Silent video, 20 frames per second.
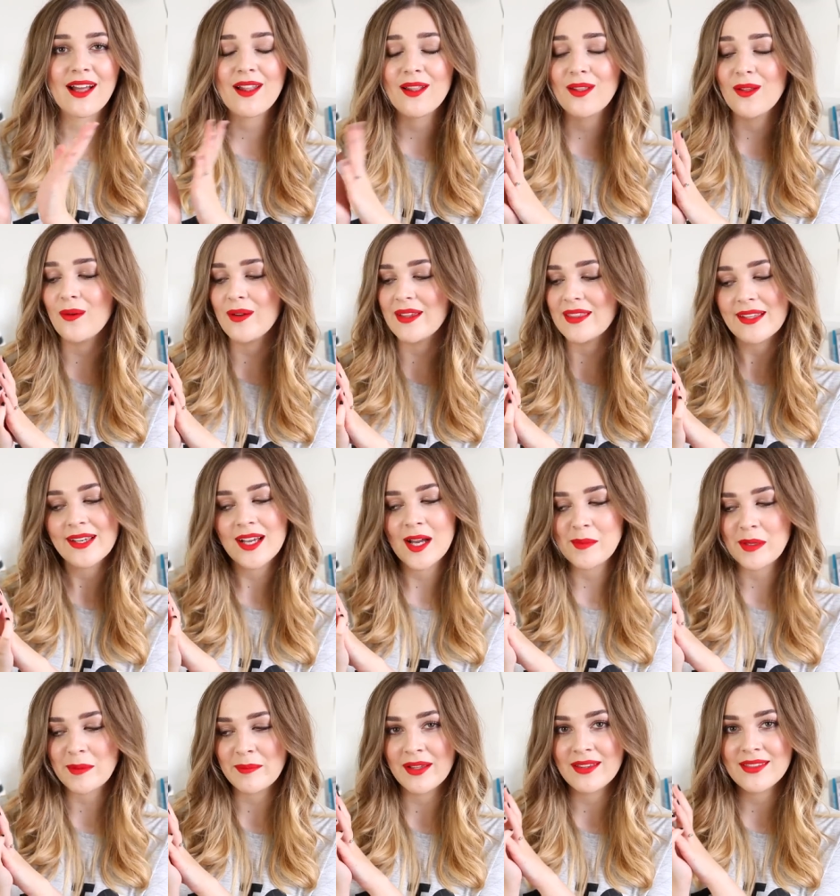a lot in the
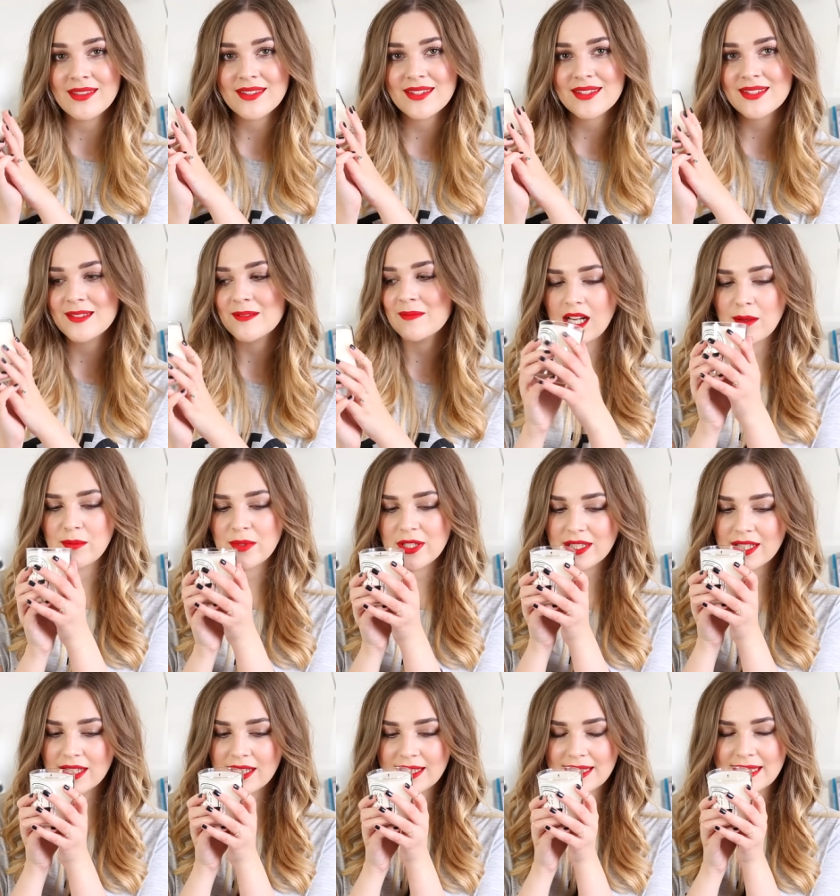coming months. I'm
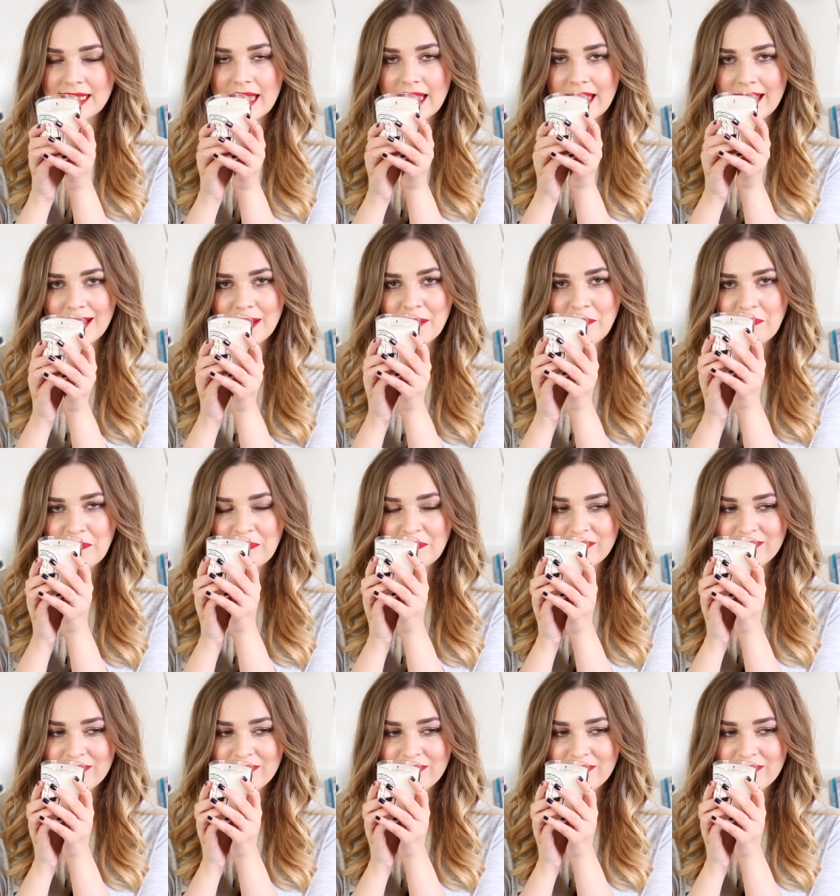just going to sit here